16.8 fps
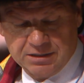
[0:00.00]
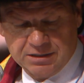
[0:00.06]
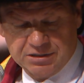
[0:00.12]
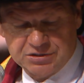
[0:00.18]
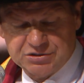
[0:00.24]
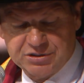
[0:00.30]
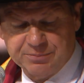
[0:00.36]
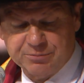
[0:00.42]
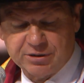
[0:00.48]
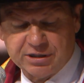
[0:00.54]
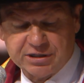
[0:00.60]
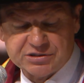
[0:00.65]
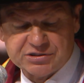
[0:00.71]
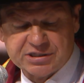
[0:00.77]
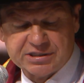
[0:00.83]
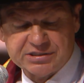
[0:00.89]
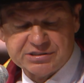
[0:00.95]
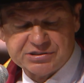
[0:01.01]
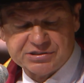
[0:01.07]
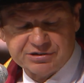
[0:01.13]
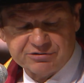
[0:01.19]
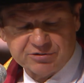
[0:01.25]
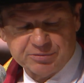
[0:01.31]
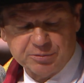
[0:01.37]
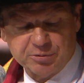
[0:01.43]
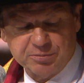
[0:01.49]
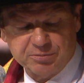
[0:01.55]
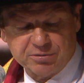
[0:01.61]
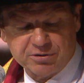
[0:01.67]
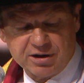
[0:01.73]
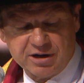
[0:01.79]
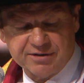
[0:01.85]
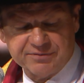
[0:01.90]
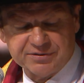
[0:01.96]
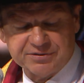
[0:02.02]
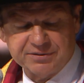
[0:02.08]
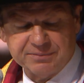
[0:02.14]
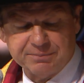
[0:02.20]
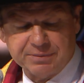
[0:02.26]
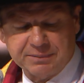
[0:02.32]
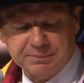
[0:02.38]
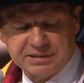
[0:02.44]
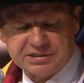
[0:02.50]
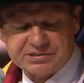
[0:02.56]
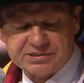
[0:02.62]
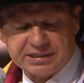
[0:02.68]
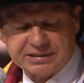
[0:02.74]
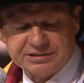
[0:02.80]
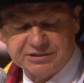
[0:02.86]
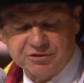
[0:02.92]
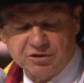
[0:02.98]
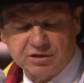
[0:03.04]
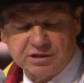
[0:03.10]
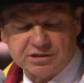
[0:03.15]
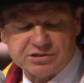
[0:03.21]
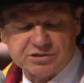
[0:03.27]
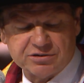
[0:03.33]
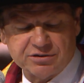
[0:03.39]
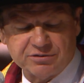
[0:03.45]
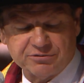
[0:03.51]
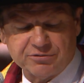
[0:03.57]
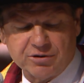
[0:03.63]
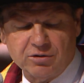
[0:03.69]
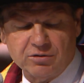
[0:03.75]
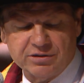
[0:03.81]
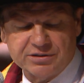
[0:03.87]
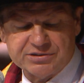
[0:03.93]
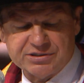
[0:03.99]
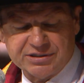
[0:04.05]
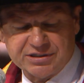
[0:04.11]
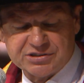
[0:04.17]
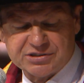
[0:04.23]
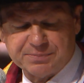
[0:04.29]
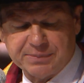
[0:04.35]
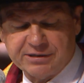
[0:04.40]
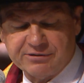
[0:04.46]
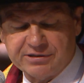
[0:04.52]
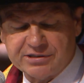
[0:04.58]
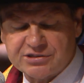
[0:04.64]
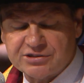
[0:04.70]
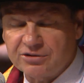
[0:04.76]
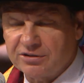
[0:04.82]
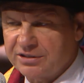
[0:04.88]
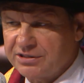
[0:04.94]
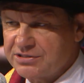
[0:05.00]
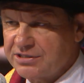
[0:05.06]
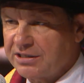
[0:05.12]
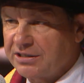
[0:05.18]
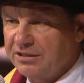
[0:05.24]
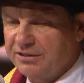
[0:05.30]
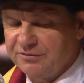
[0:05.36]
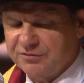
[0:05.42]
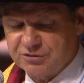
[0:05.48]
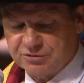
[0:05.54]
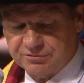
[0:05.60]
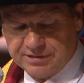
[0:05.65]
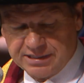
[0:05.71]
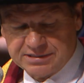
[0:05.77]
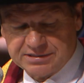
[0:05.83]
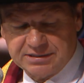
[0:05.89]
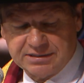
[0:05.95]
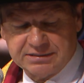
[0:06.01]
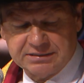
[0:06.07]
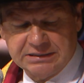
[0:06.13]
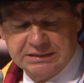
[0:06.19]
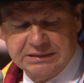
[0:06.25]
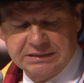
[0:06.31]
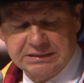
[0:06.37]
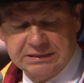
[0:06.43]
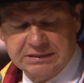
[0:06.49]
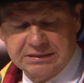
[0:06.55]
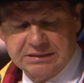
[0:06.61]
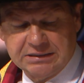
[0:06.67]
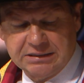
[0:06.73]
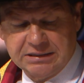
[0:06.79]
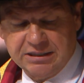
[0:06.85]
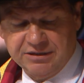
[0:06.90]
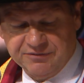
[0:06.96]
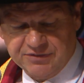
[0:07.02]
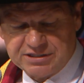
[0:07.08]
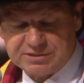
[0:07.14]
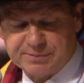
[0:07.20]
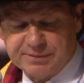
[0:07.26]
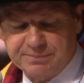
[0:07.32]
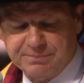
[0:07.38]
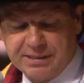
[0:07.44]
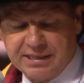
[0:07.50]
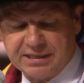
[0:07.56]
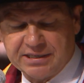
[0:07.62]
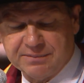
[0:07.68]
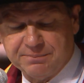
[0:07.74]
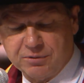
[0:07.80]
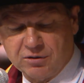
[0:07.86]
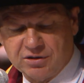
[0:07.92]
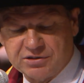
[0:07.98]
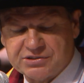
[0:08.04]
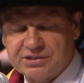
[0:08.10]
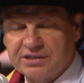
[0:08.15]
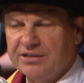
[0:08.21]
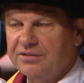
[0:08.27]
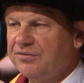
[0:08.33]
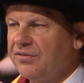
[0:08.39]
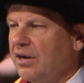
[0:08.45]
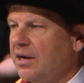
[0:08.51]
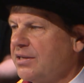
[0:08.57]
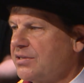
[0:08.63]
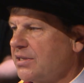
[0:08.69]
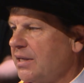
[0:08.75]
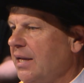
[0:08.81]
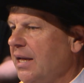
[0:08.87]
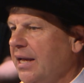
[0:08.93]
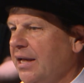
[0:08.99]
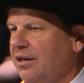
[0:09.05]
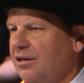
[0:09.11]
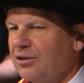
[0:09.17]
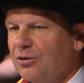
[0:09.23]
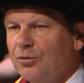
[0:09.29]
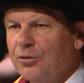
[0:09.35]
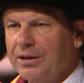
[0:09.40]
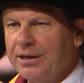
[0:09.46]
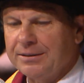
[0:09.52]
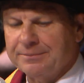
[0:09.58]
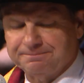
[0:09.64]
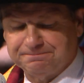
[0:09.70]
She brings considerable private and public sector knowledge to the role as an experienced non-executive director, investment banker, policy advisor, and lawyer.